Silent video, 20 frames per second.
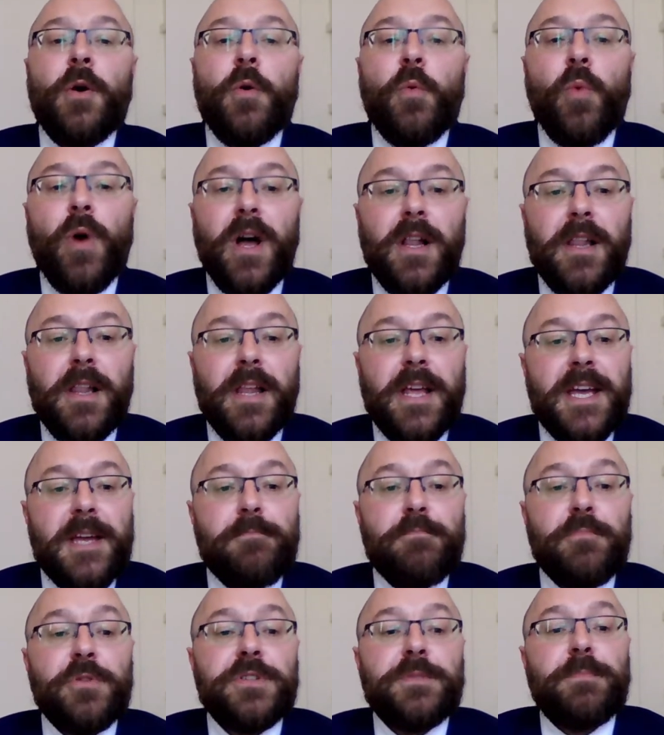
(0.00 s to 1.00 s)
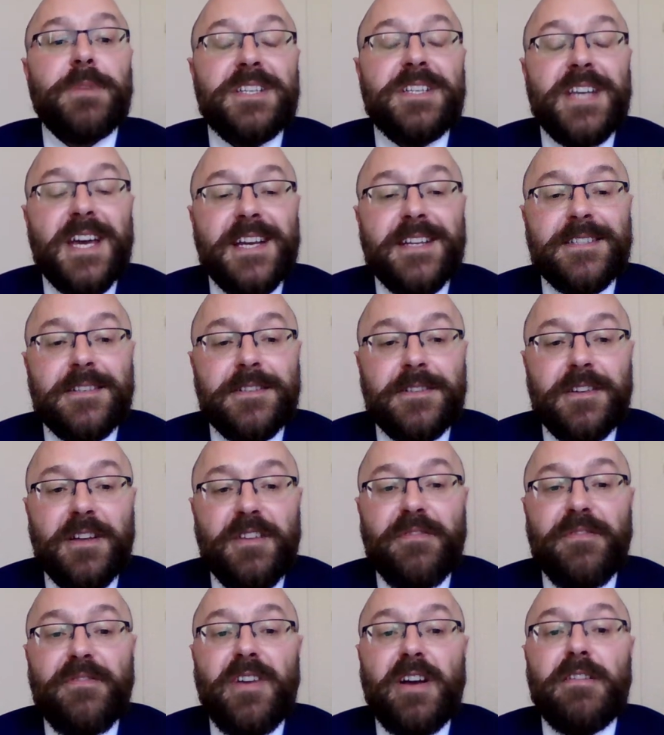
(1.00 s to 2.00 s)
Well, it must be dated
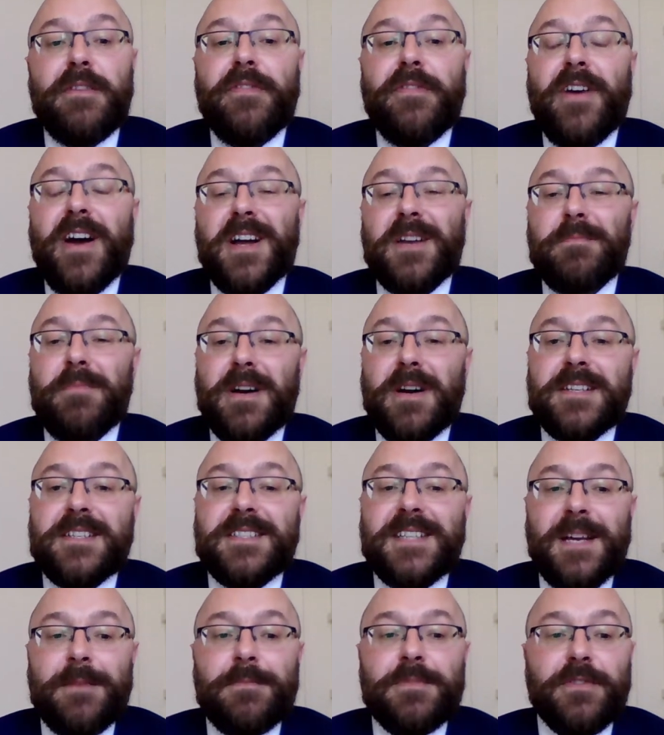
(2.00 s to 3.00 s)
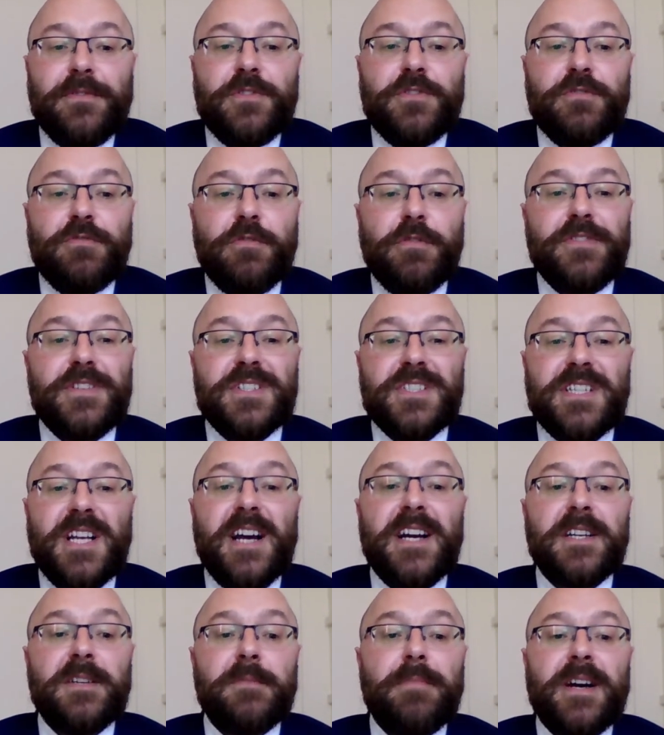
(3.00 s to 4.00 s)
and verified by a statement of truth
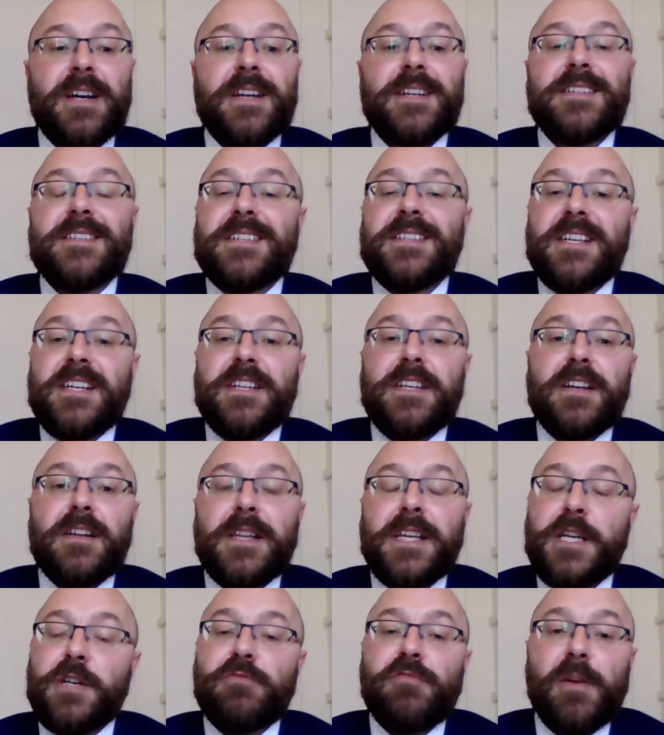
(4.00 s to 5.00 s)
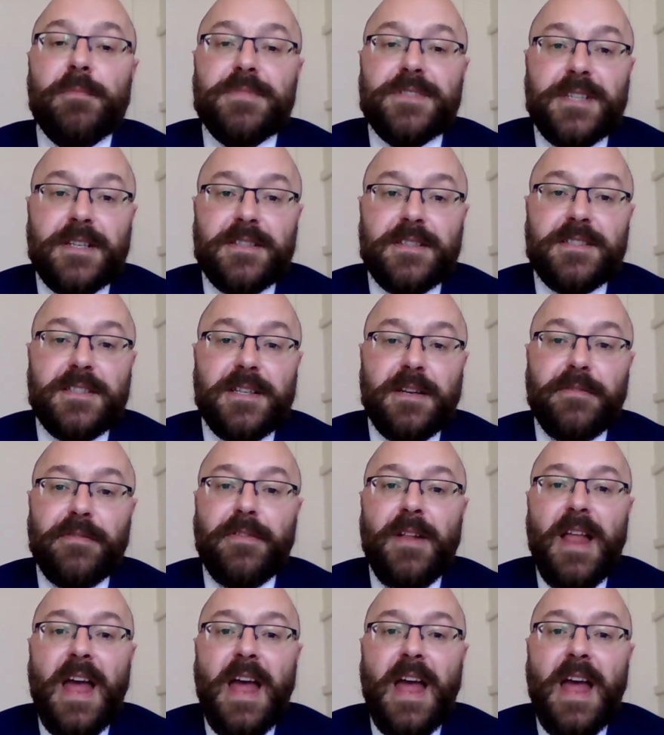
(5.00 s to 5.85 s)
signed by a senior legal representative.